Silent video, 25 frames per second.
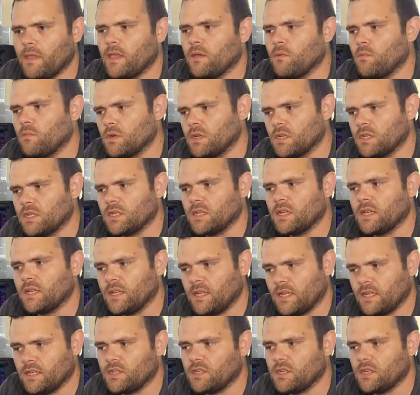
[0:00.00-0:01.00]
it will
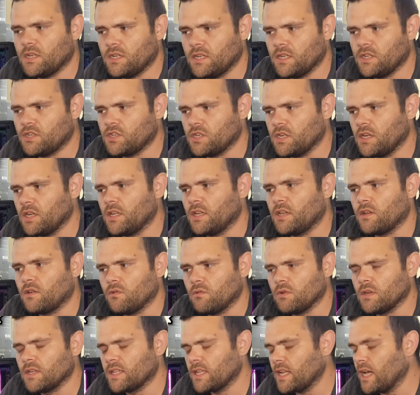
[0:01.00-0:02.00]
in initially
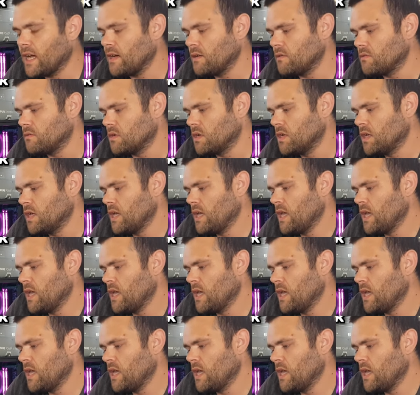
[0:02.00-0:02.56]
cool it down.